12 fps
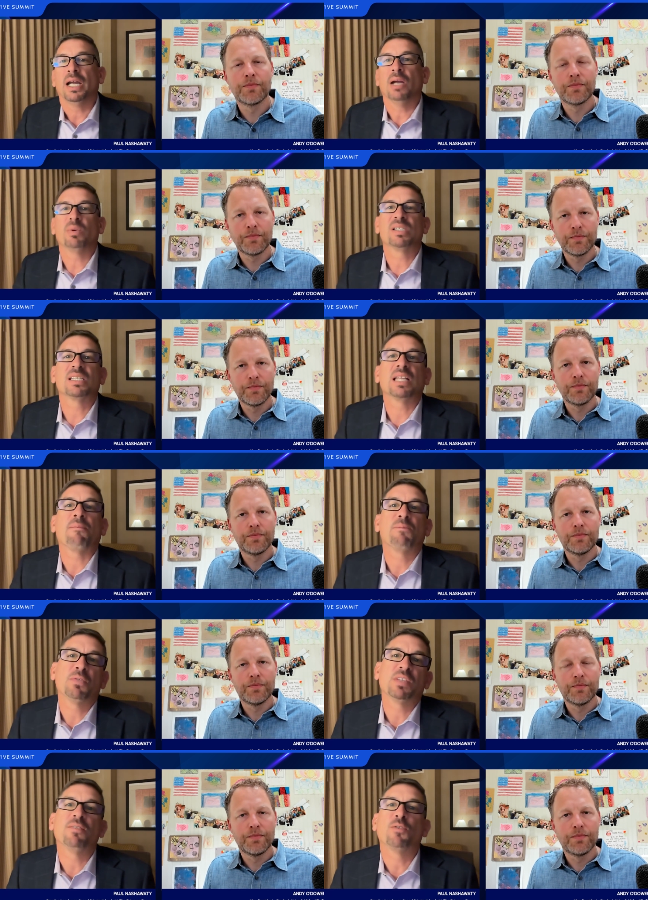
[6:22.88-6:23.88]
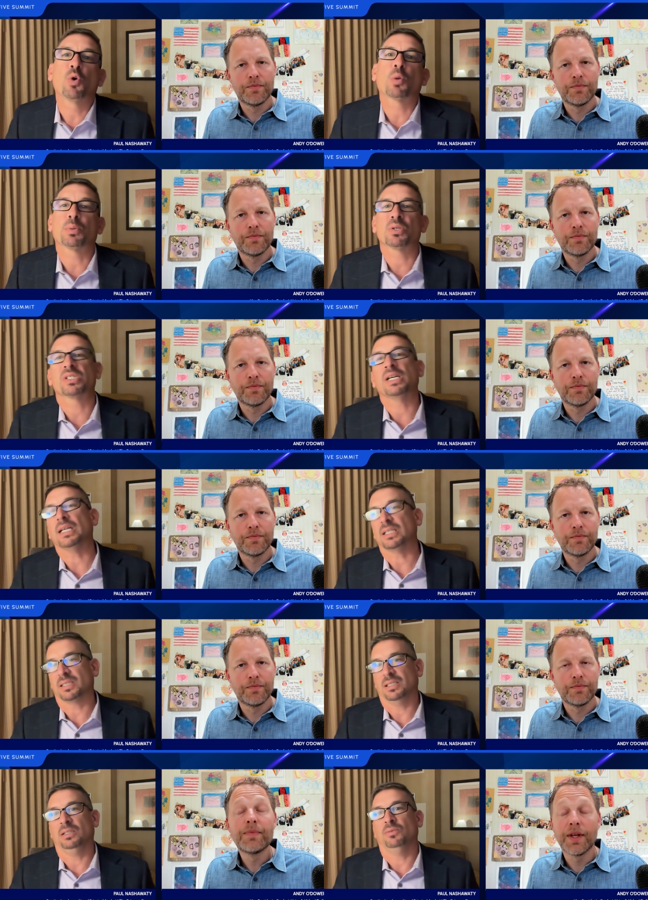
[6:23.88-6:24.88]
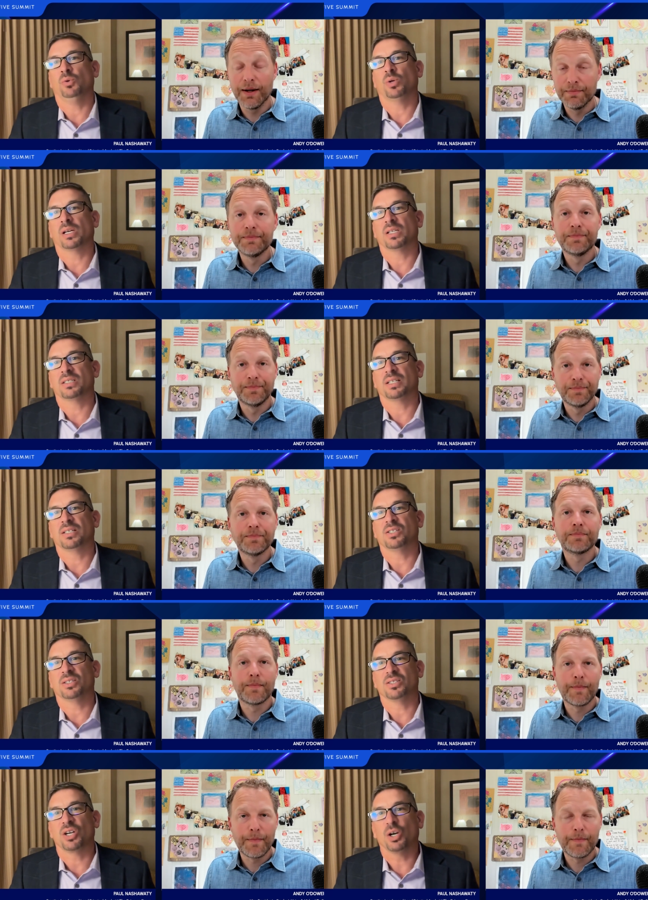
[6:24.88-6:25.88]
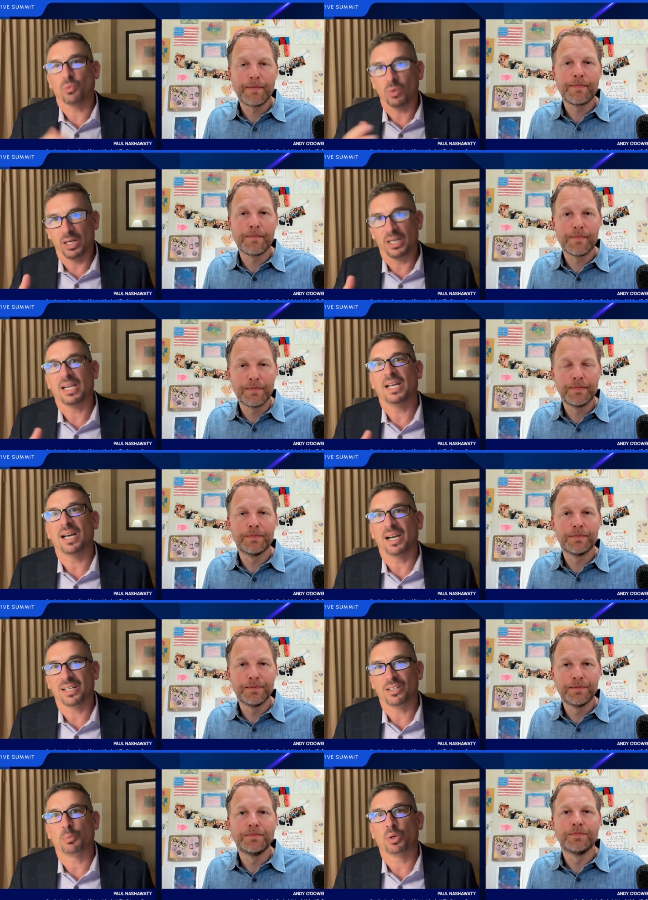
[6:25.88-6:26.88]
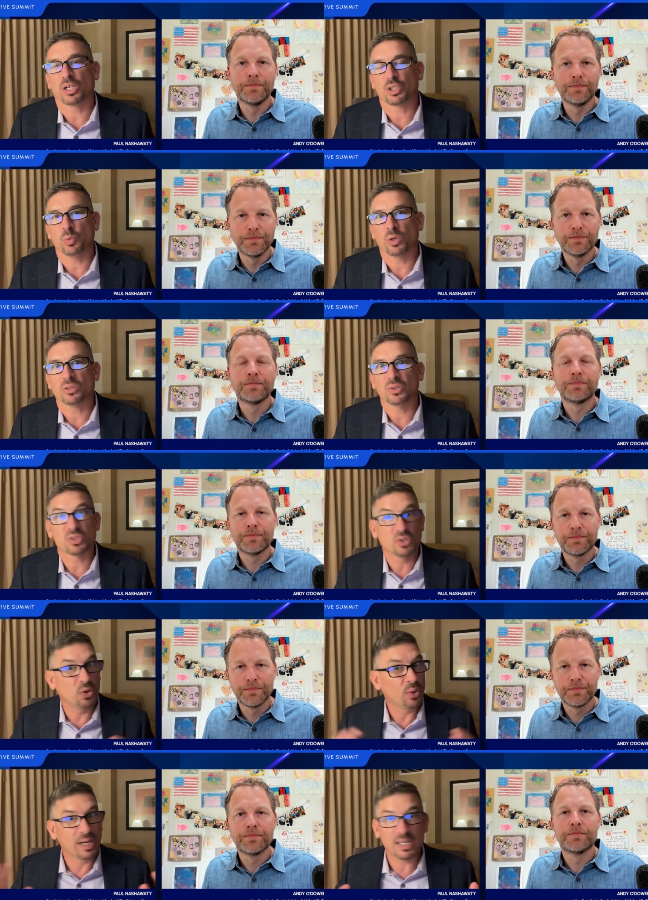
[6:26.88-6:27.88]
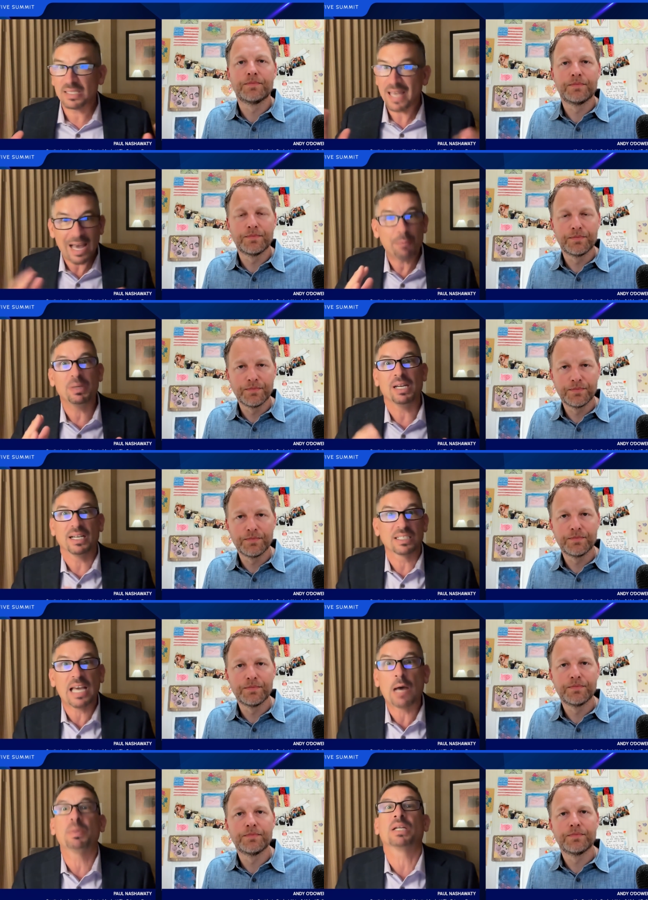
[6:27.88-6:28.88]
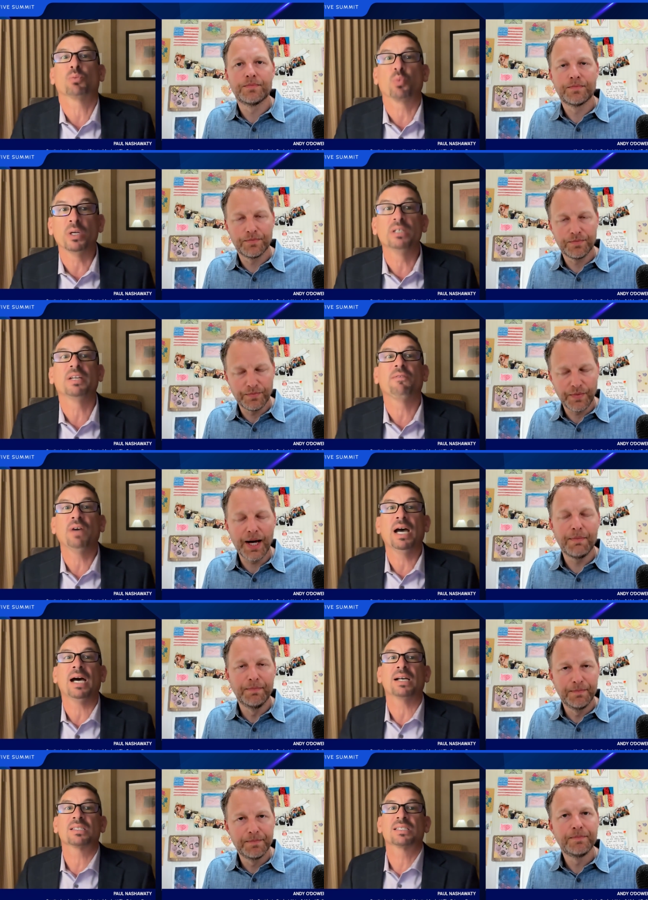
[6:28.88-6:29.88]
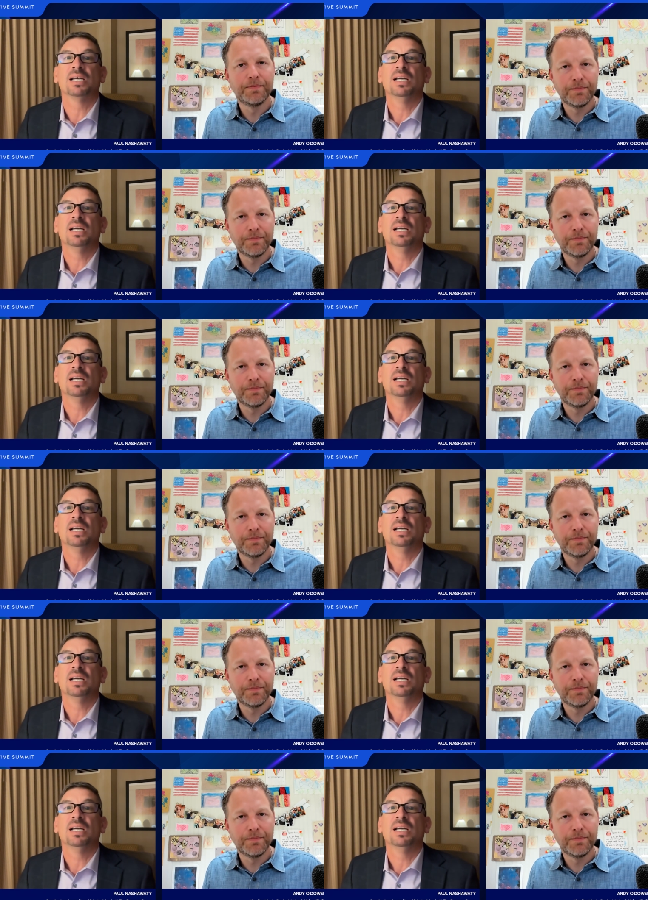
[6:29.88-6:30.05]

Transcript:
Speaker 1: and we see that 54% of organizations yep. are running AI on their production workloads. So it is happening. It's happening really fast.